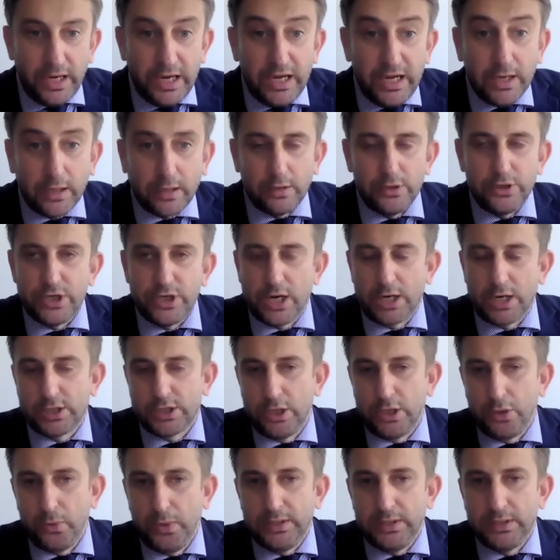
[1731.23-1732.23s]
in
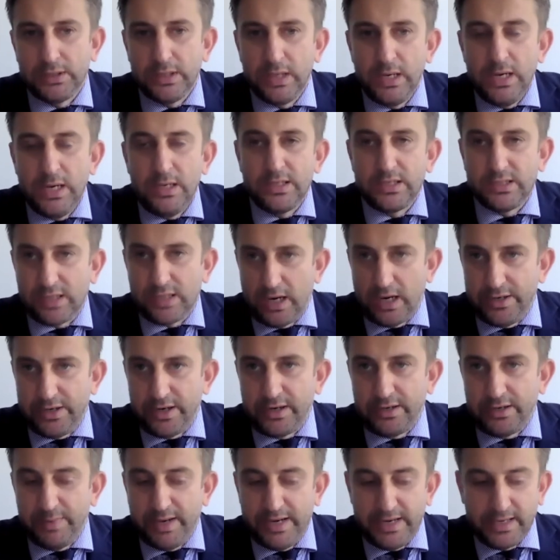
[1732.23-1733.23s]
conjunction with
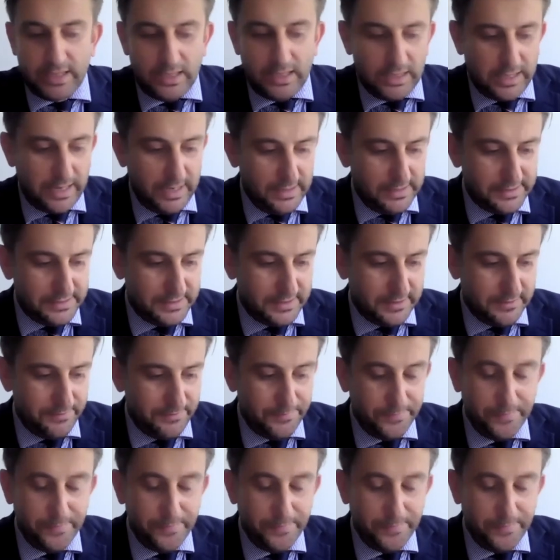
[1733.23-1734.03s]
standard medical health.